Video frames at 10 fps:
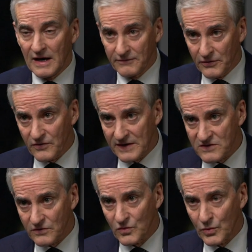and for the
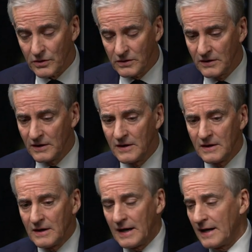rest of the world.
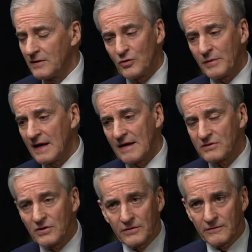And you may have
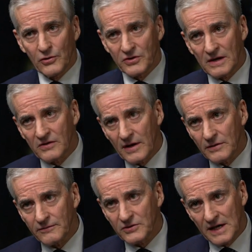another fertile ground for